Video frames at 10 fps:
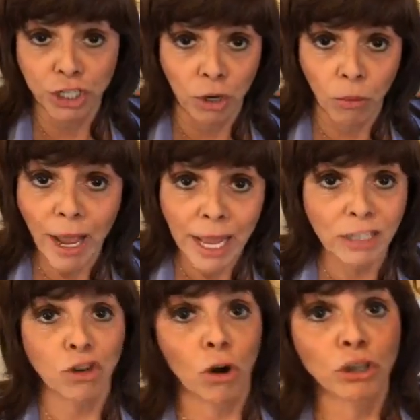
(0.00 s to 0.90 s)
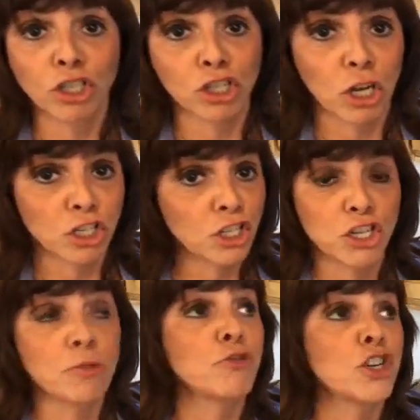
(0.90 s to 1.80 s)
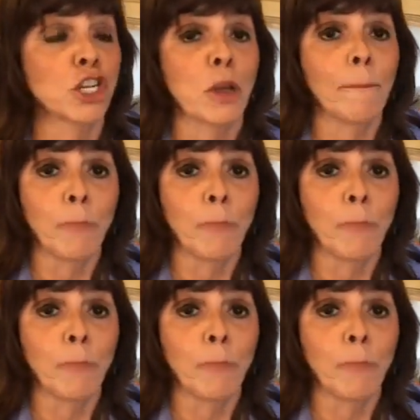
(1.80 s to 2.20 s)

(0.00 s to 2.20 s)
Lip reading: eggs are just a